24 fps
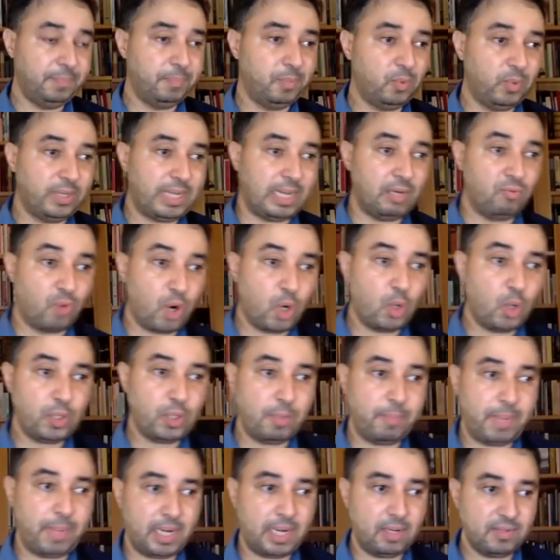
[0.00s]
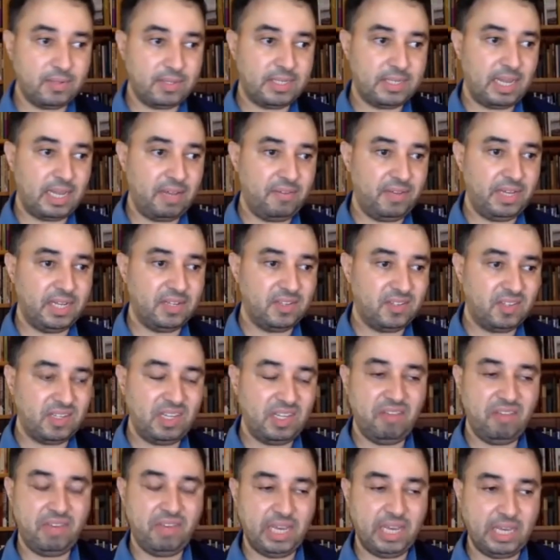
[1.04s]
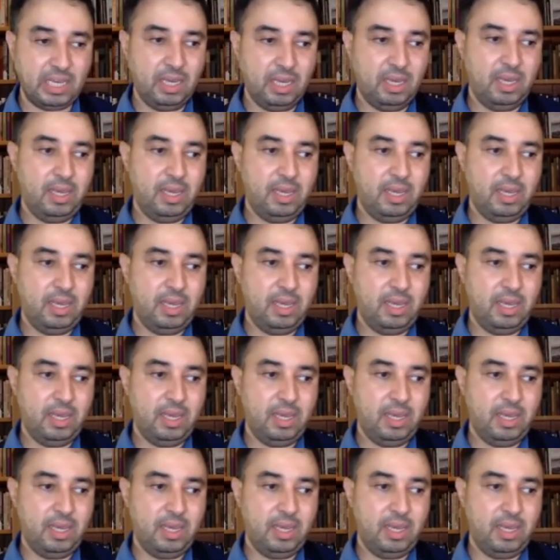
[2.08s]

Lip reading: I wrote about saving and sealing,